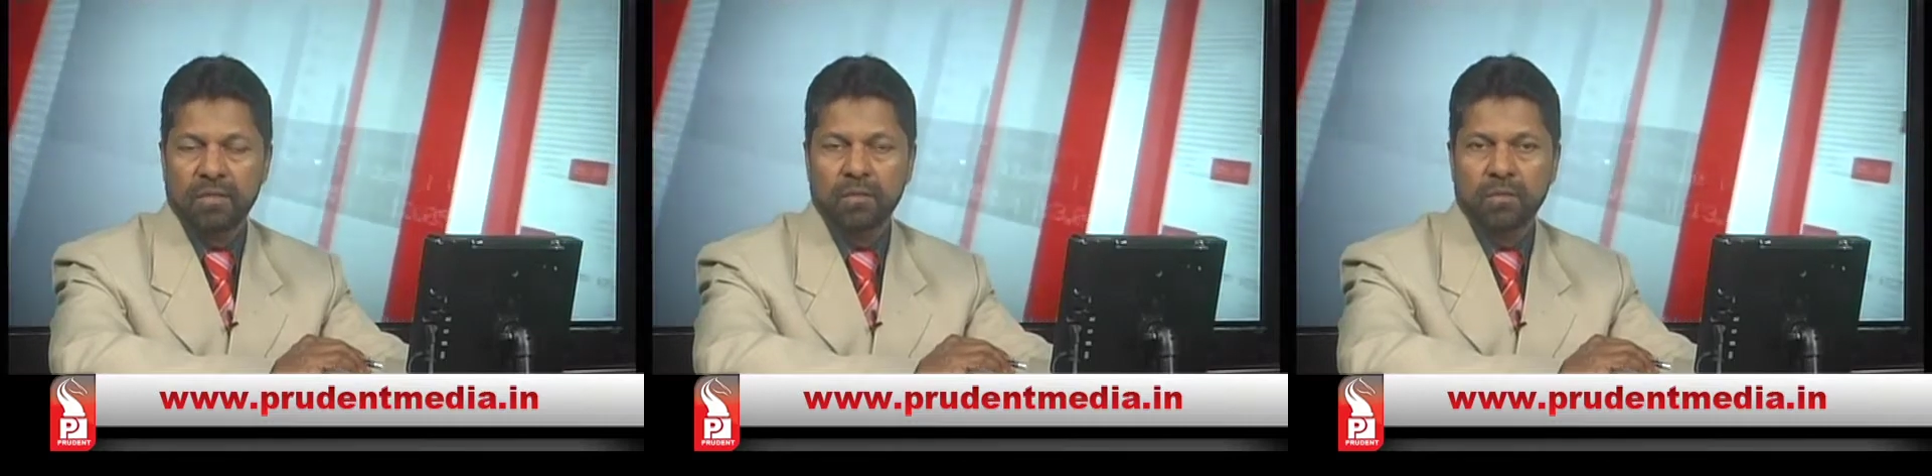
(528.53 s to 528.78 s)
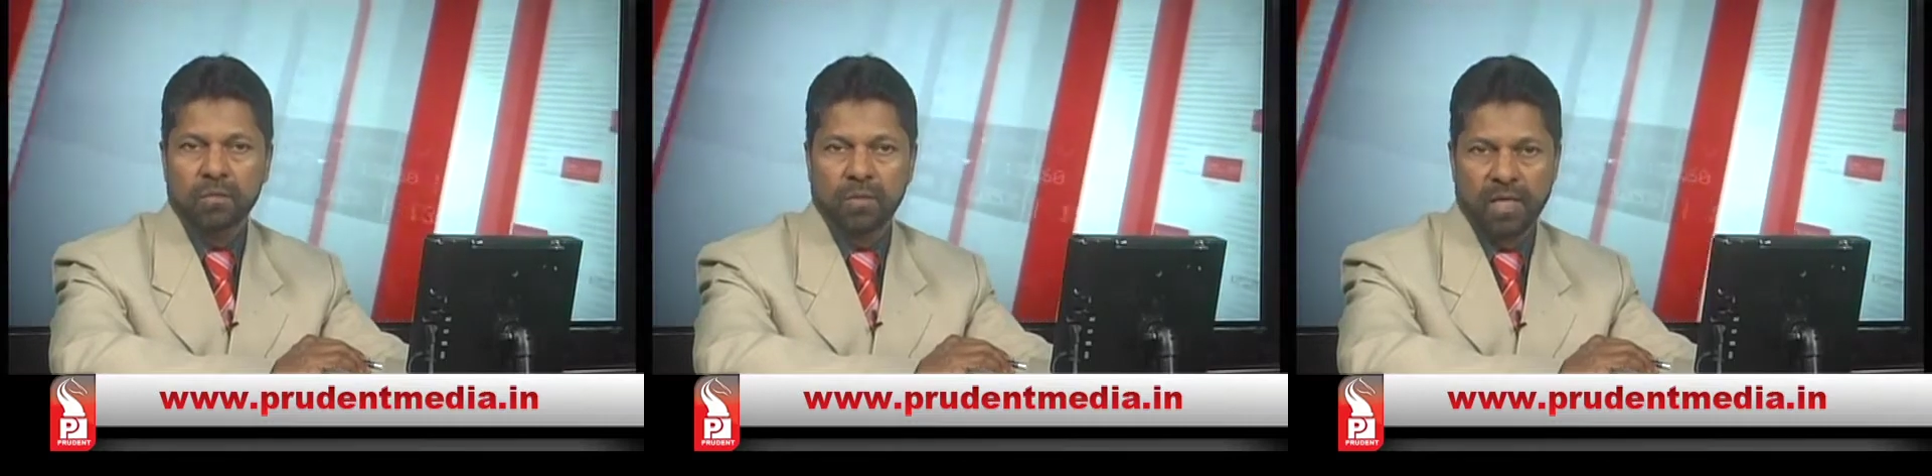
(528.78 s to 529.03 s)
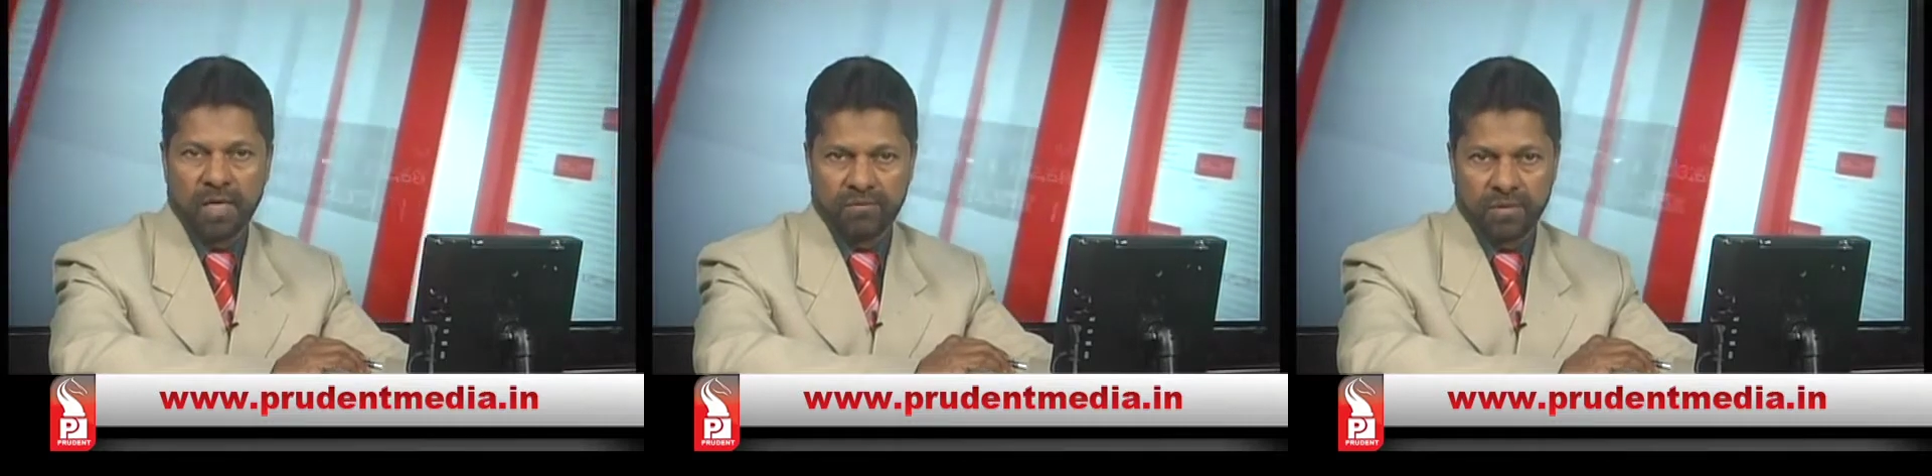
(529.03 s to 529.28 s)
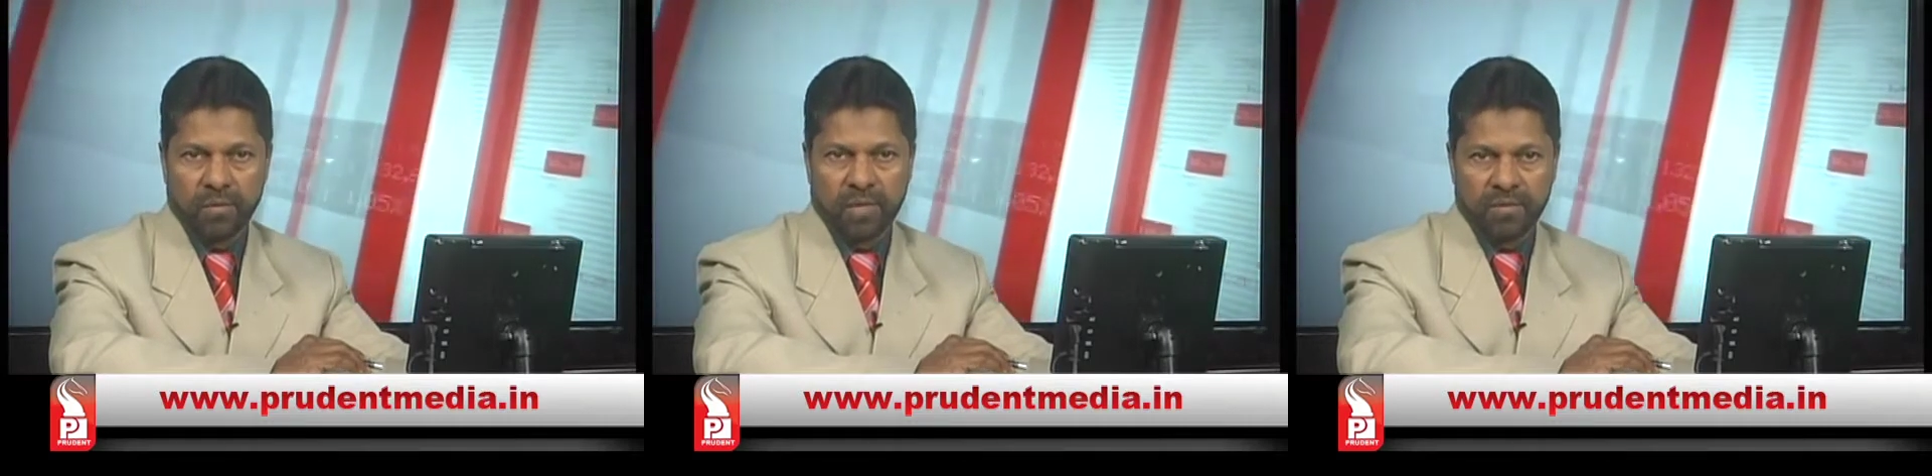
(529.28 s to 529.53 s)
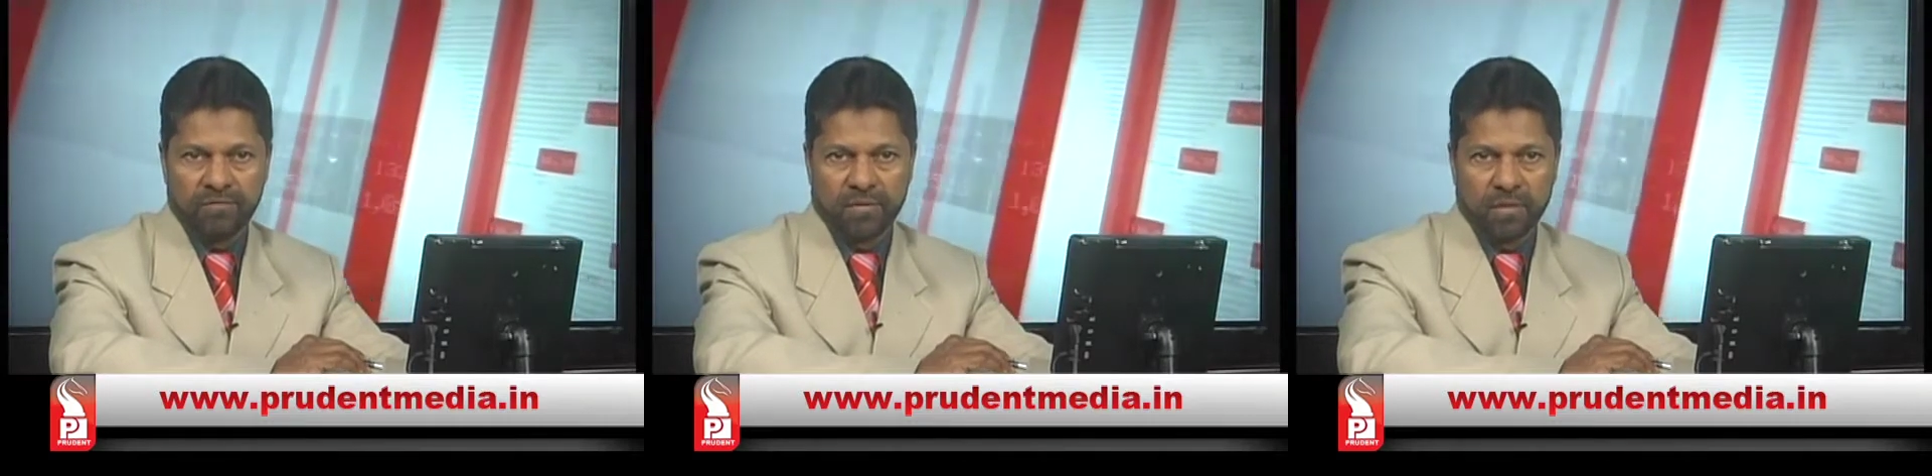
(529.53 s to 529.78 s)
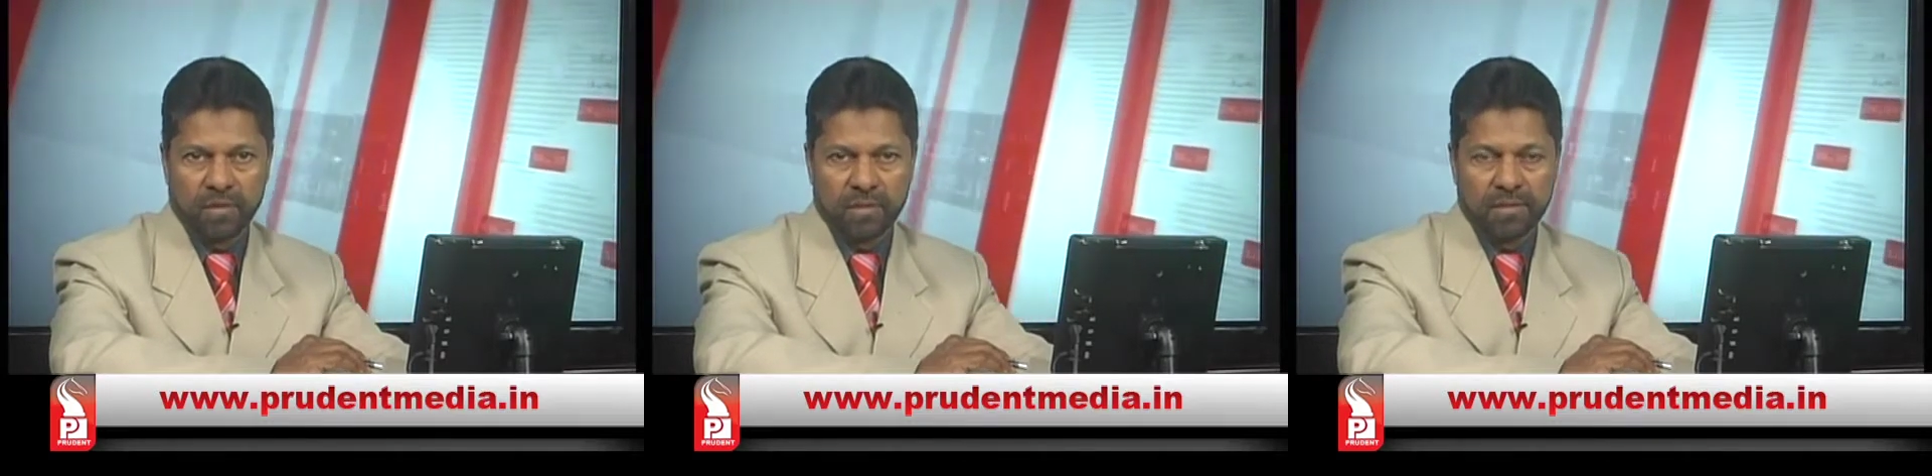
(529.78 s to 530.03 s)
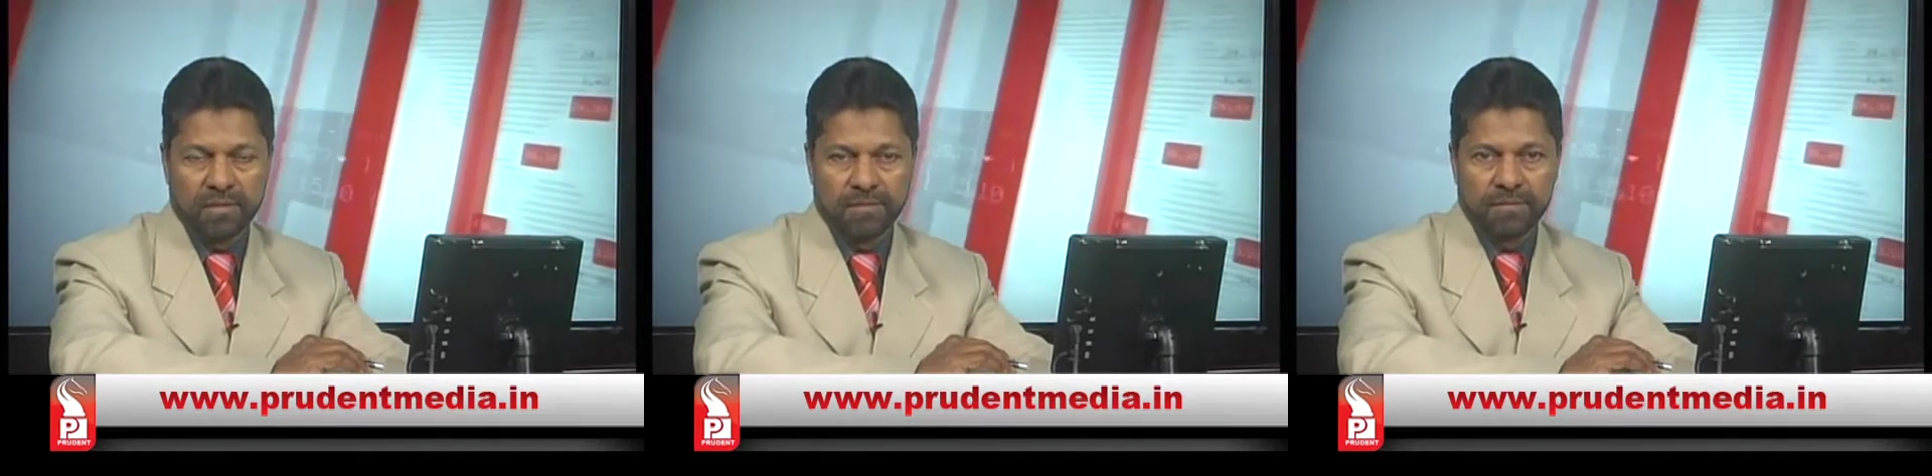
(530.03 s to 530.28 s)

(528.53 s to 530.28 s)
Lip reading: due to heavy rainfall.